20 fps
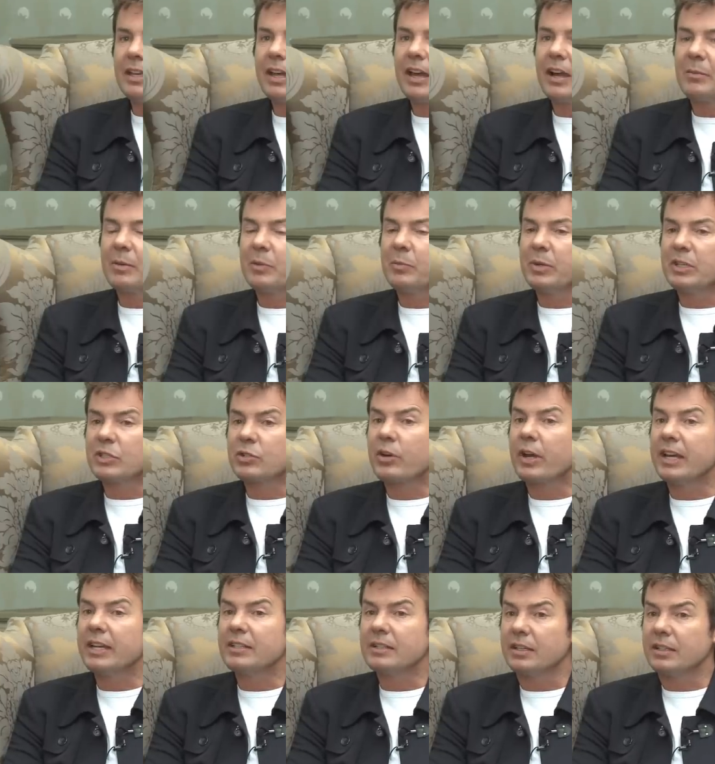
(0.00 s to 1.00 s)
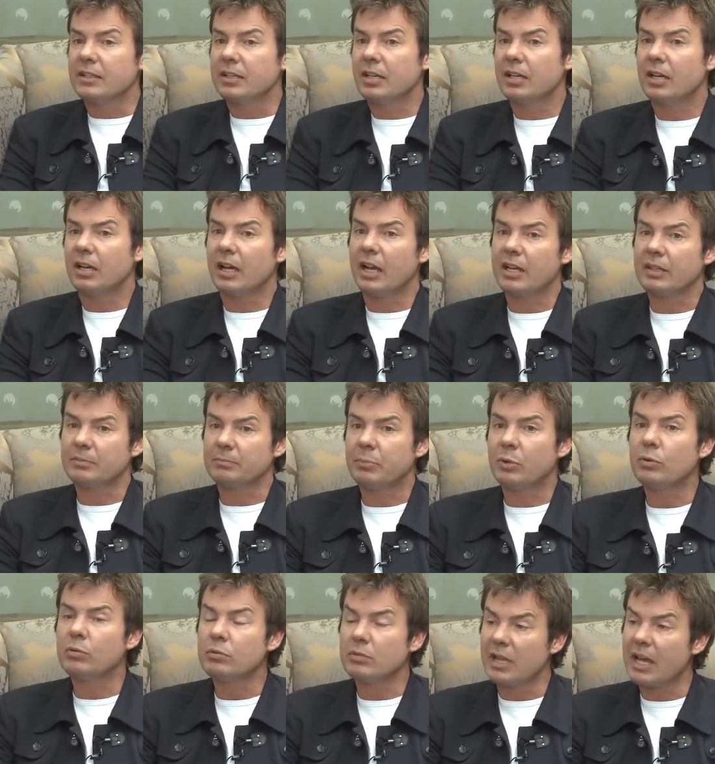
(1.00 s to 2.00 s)
Yeah, I mean, we traded and
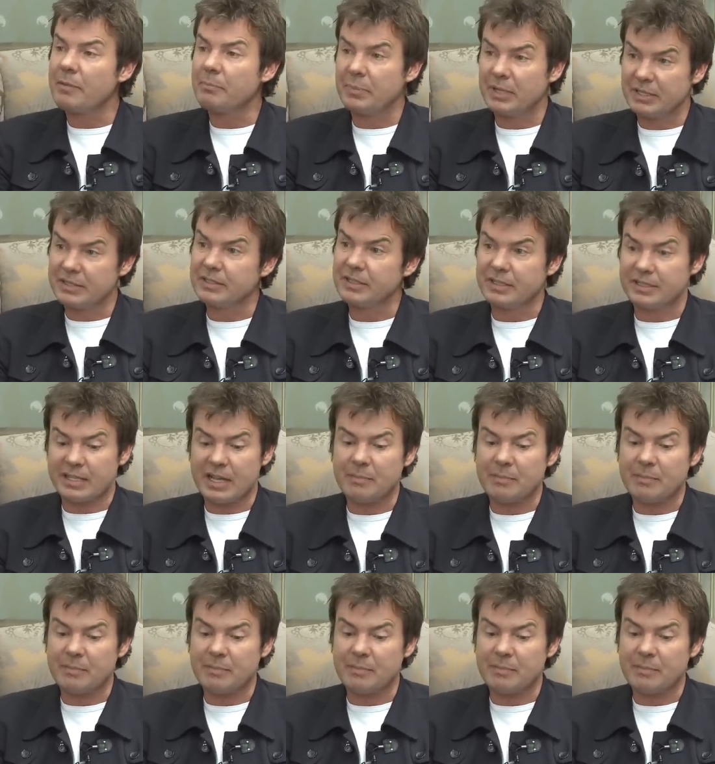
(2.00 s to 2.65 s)
pulled that business,